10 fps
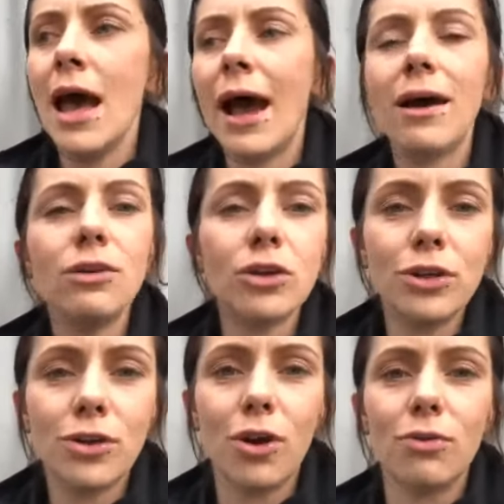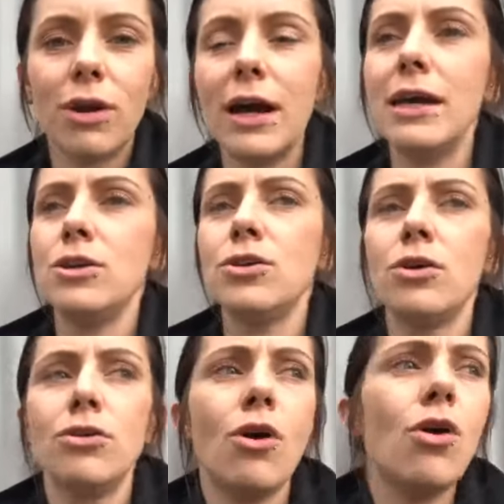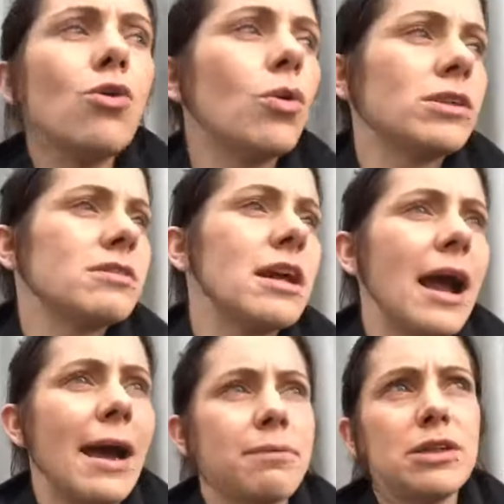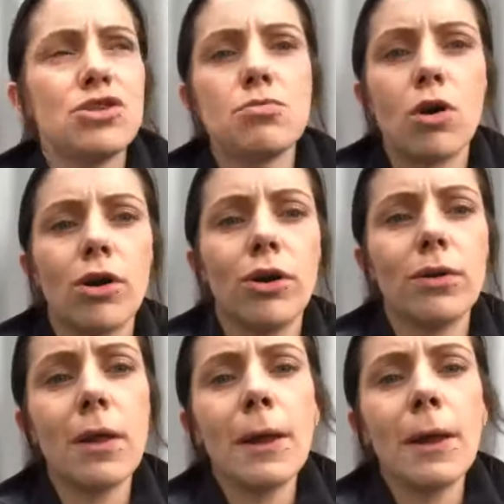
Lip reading: how long you got, right? You don't know what's going to happen tomorrow,